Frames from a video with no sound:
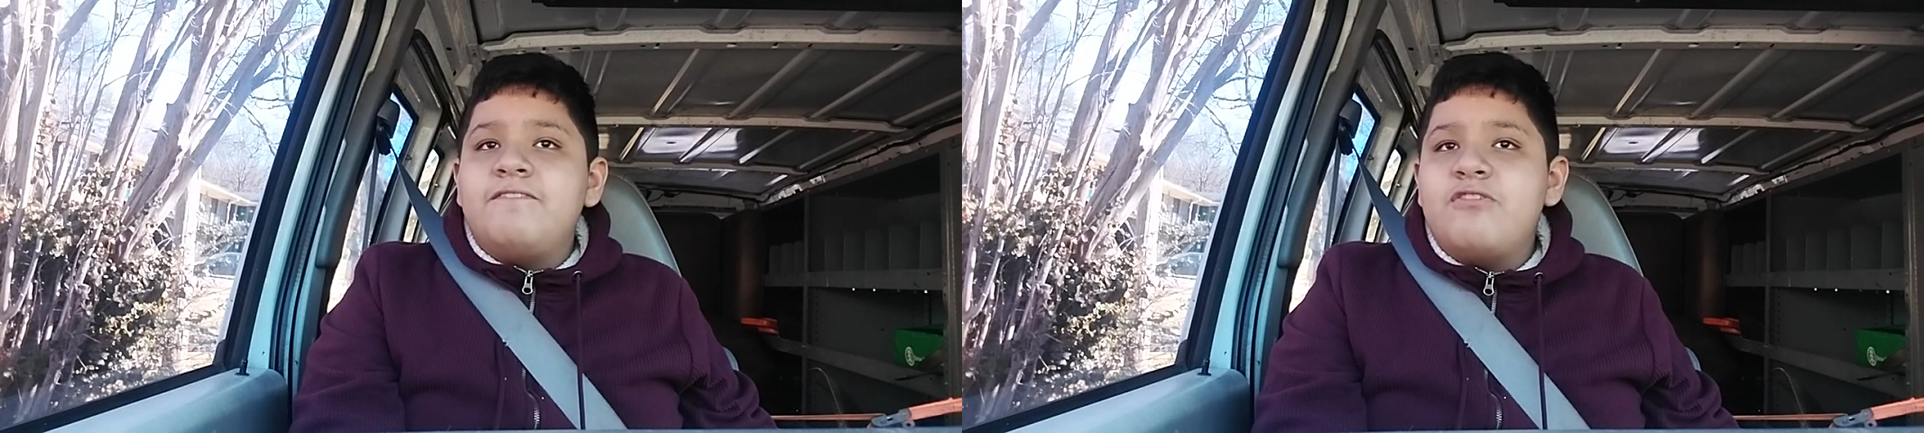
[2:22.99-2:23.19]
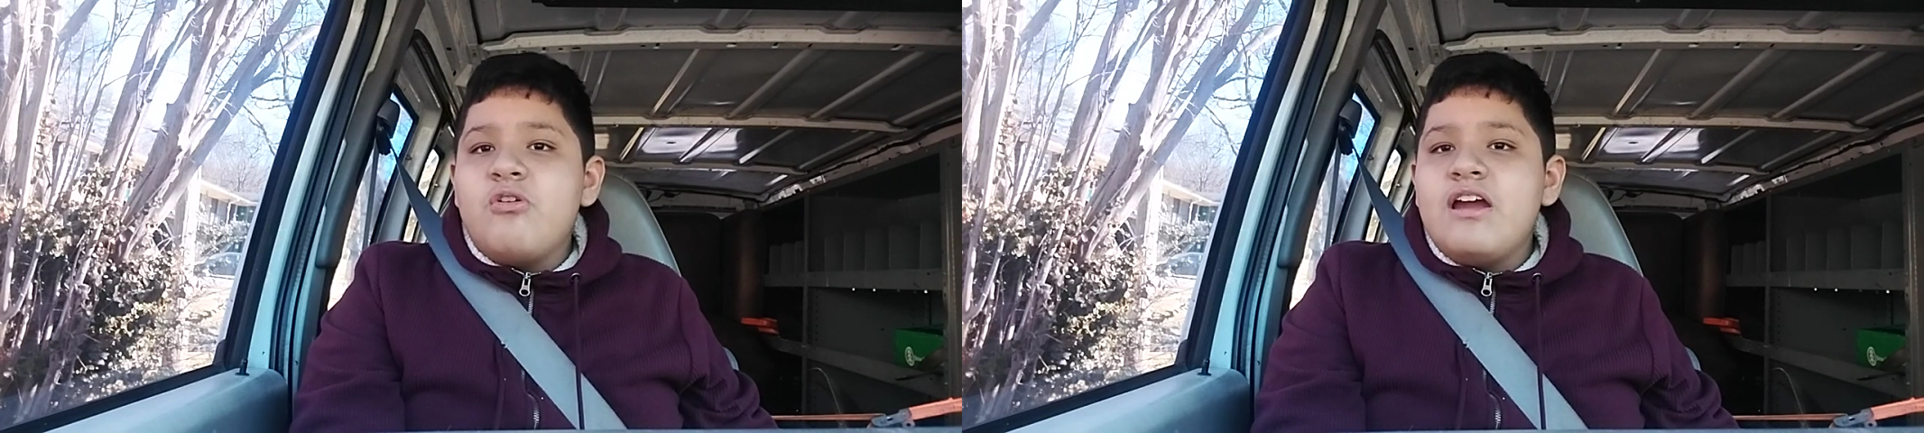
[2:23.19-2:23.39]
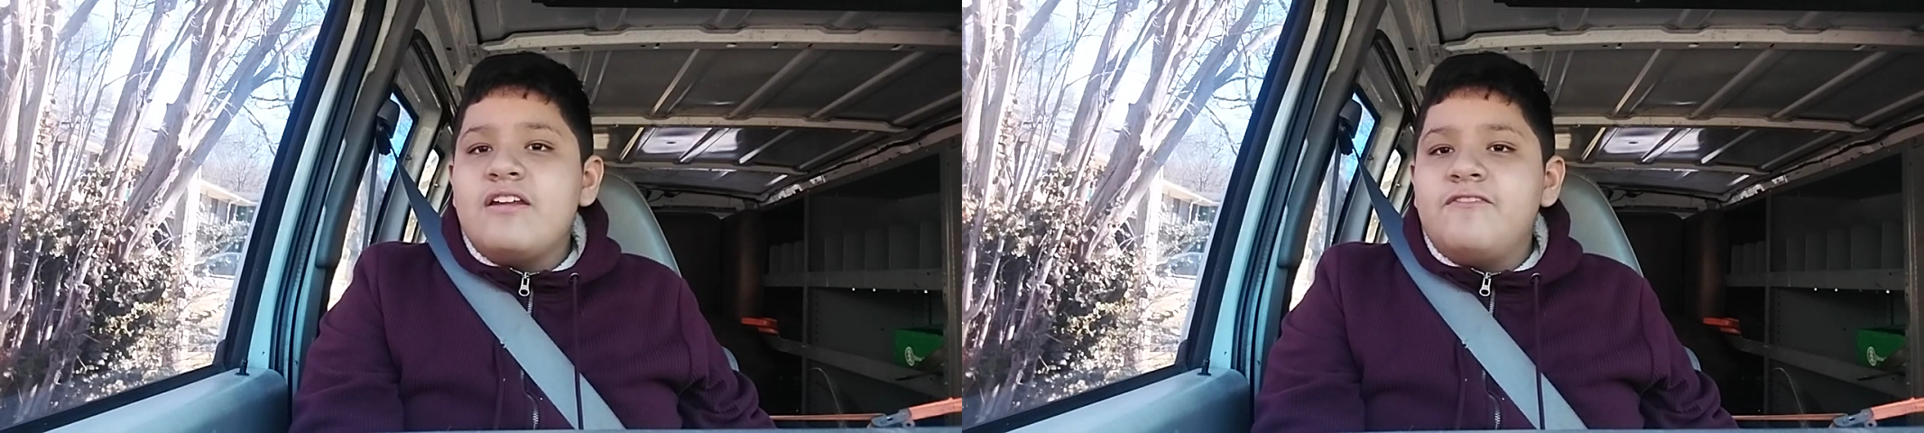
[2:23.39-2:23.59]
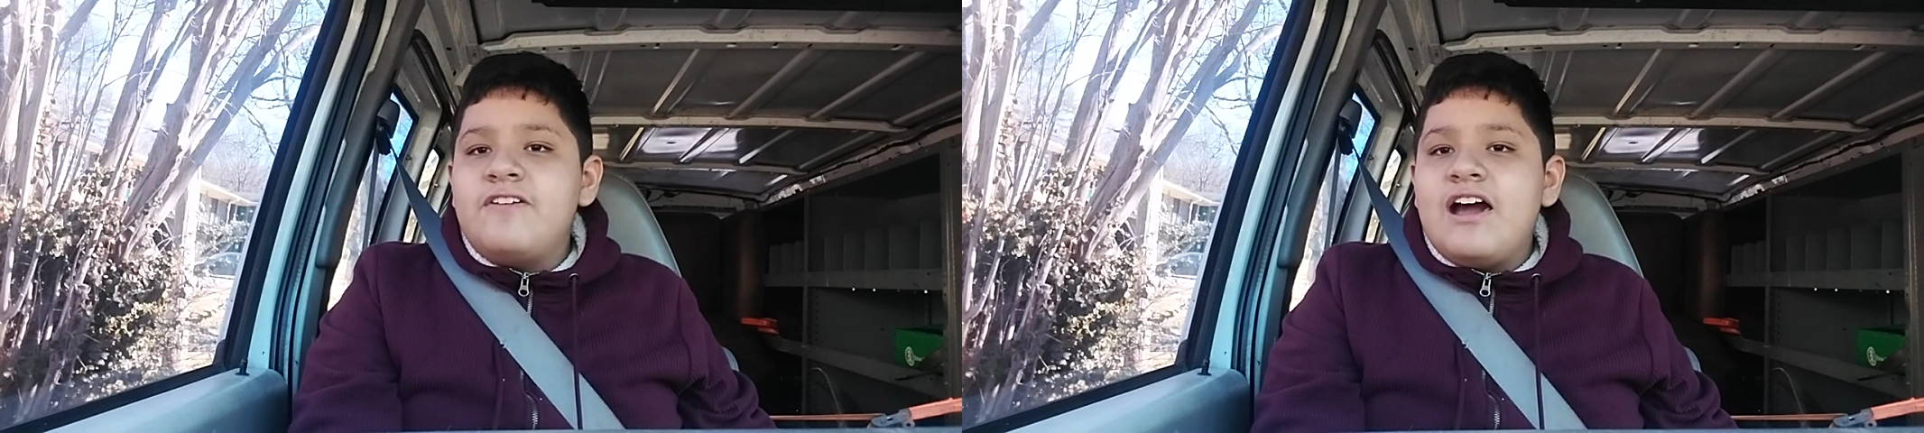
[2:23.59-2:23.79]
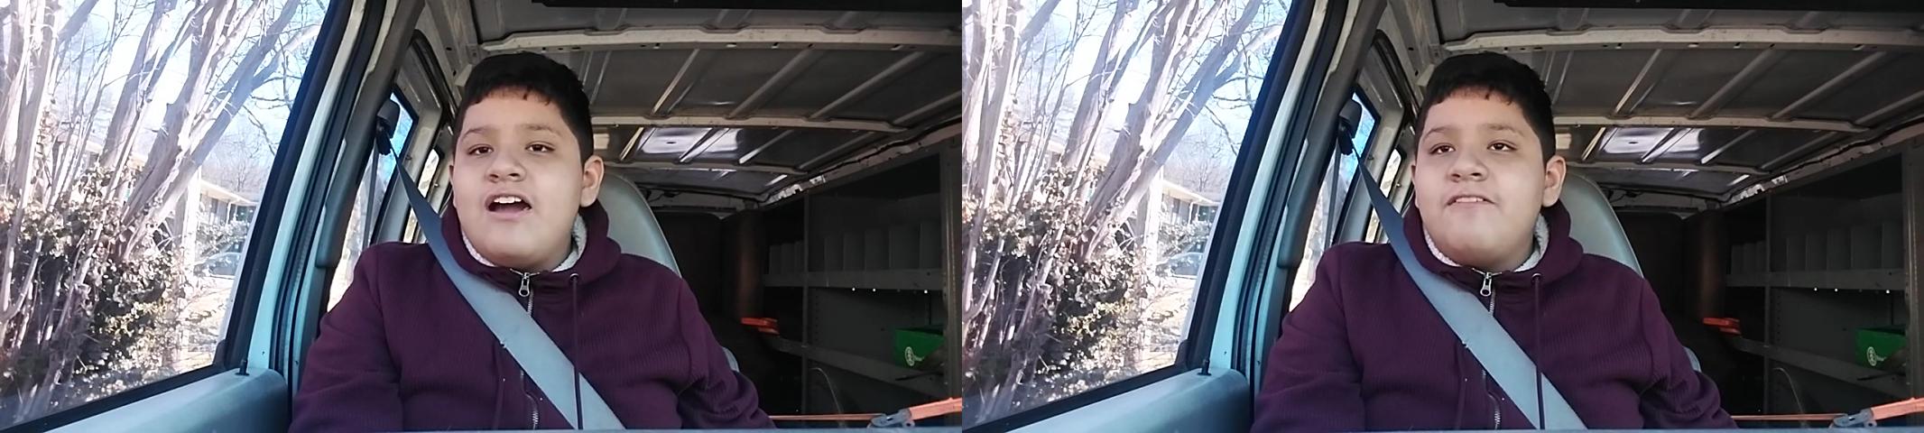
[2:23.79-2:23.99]
four out of
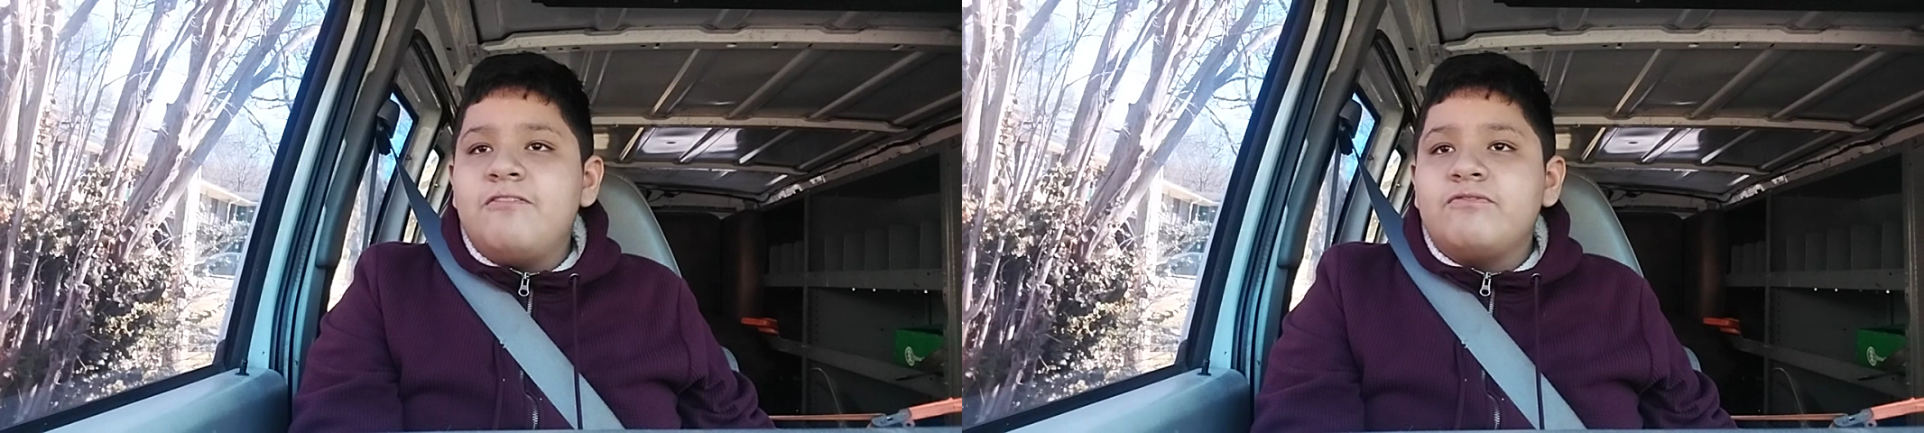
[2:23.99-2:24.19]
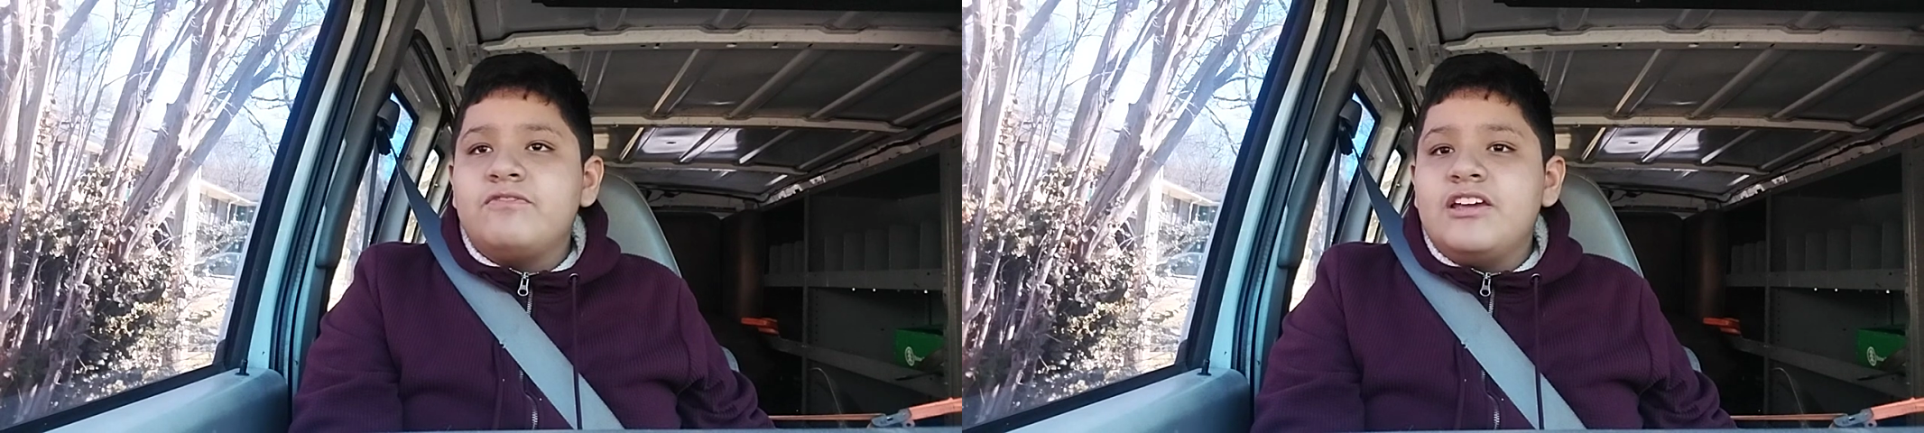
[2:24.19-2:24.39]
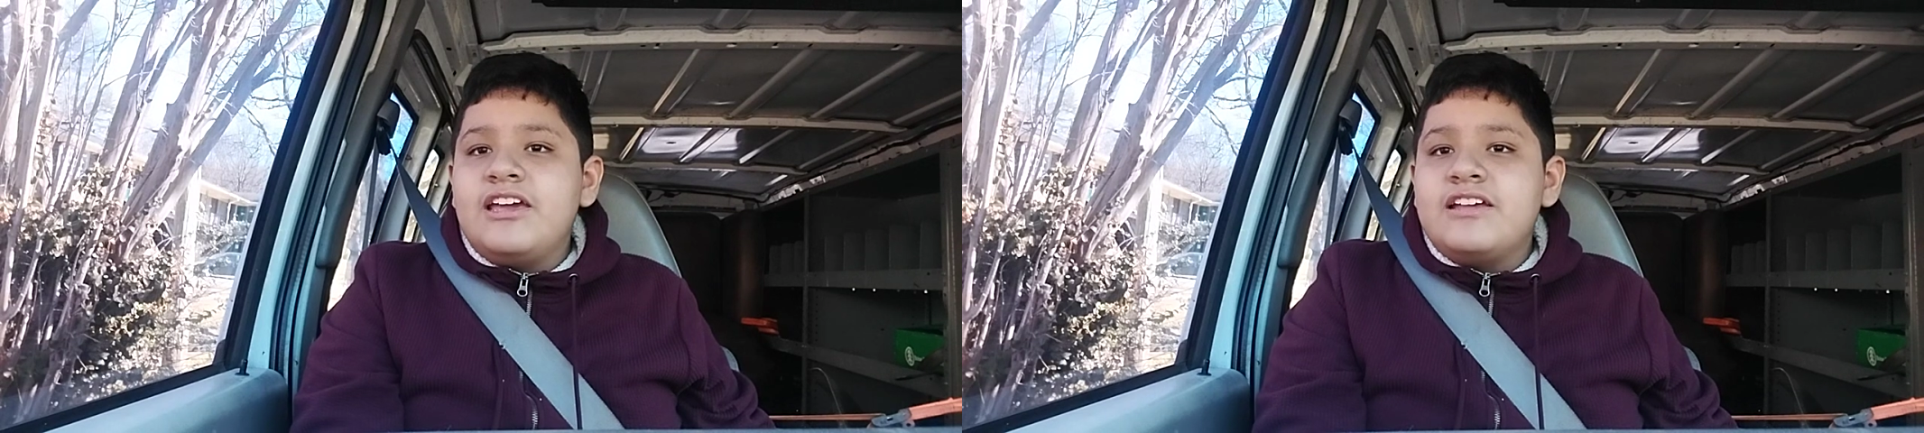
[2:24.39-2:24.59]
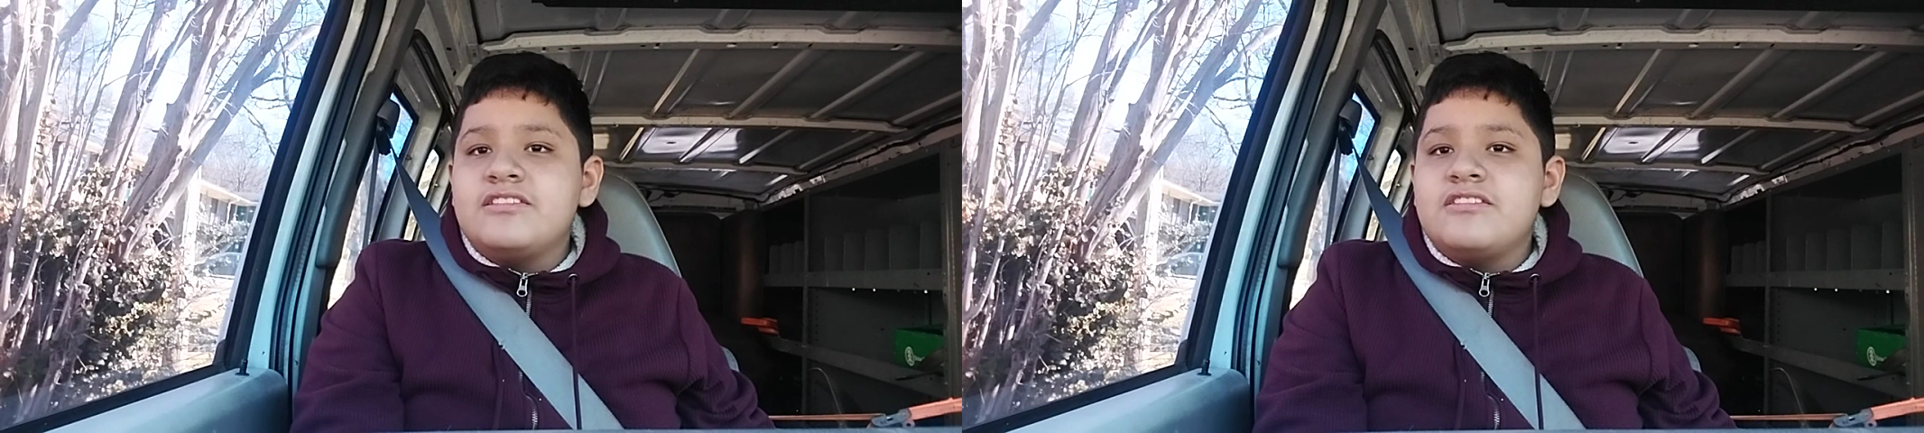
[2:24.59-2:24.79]
five is